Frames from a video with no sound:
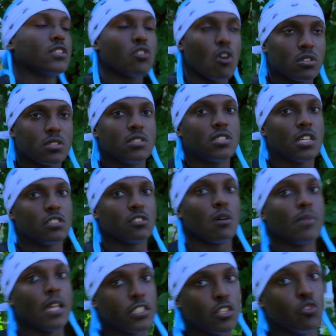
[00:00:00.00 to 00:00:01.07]
talked to Nintendo. I'm
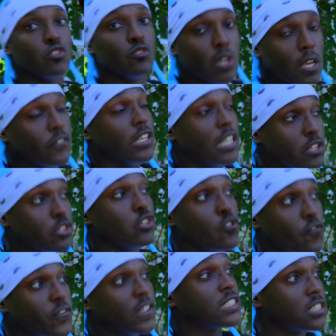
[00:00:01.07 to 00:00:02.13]
like, yo, you, if either you
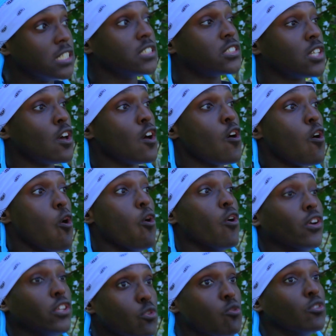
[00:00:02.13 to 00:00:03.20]
fix this, or
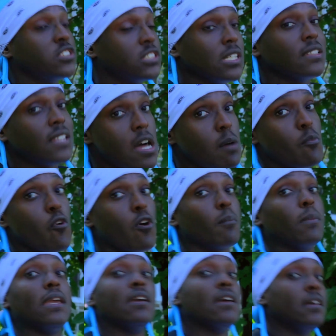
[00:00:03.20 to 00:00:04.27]
you gonna see a lot more of
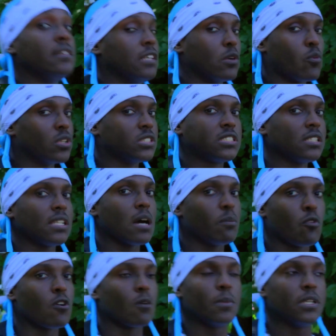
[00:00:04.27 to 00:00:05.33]
me. They don't wanna see a lot
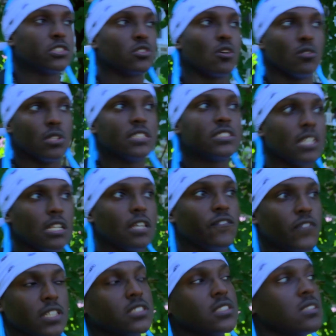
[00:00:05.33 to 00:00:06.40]
more of me, so they said they
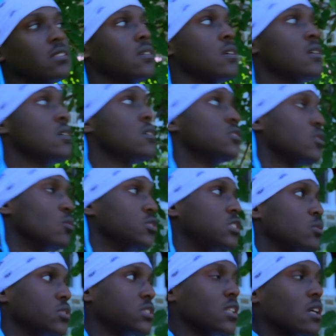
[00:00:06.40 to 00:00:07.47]
fixed it. We'll see
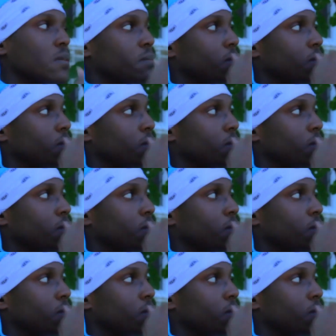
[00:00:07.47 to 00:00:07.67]
what's up,